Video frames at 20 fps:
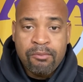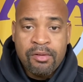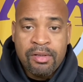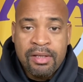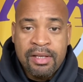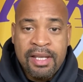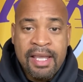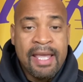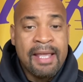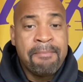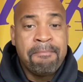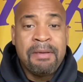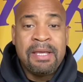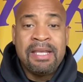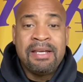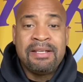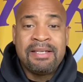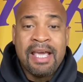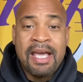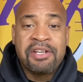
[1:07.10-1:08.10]
can
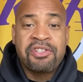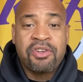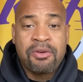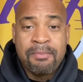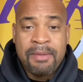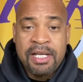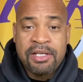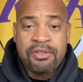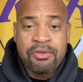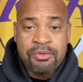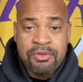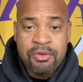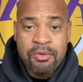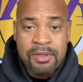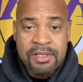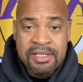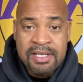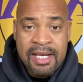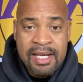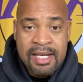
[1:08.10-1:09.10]
be detrimental to
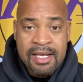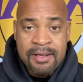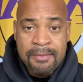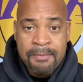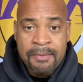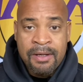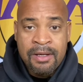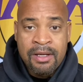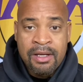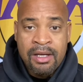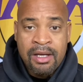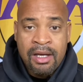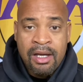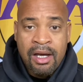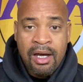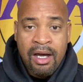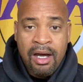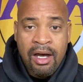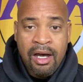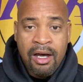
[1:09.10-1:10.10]
a team,
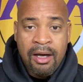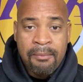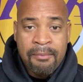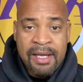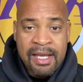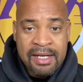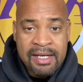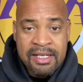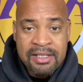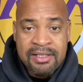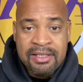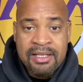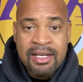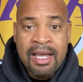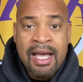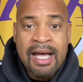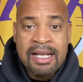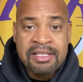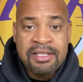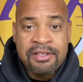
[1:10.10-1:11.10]
and its
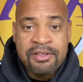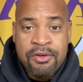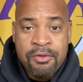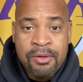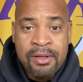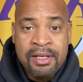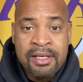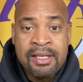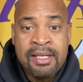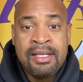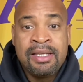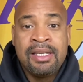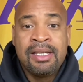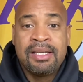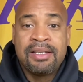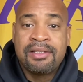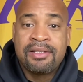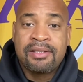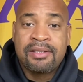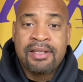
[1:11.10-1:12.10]
continuity,
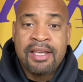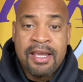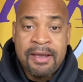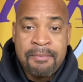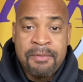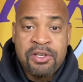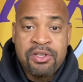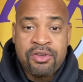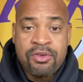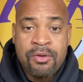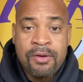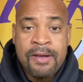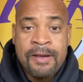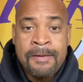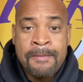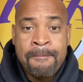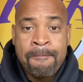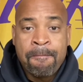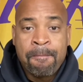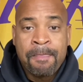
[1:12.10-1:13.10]
its
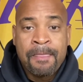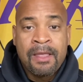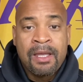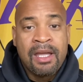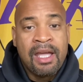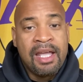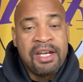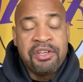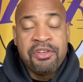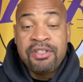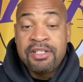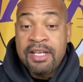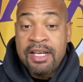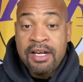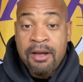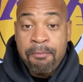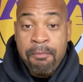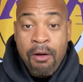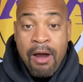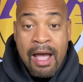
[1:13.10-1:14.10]
chemistry, and you've seen
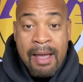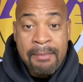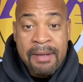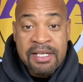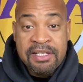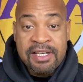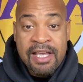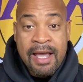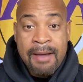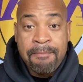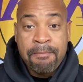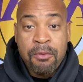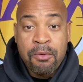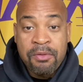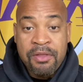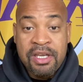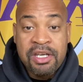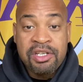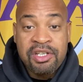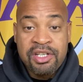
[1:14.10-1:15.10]
a prime example
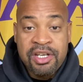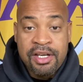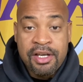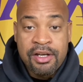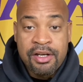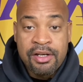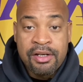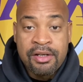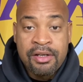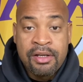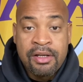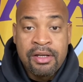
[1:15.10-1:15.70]
this year